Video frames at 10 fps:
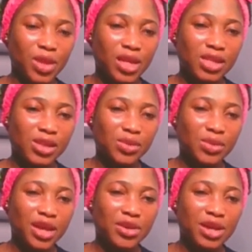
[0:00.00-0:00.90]
So
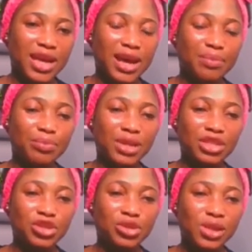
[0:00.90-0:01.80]
here you can
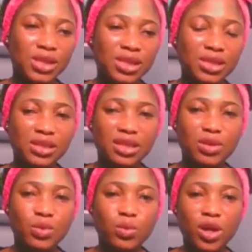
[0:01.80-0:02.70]
adjust
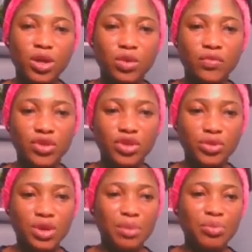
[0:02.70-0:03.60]
the way your
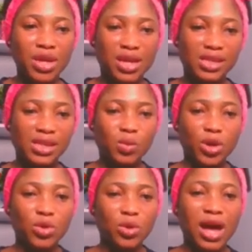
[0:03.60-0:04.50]
video appears
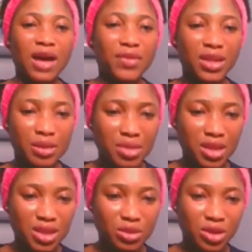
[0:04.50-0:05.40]
when you're having a meeting.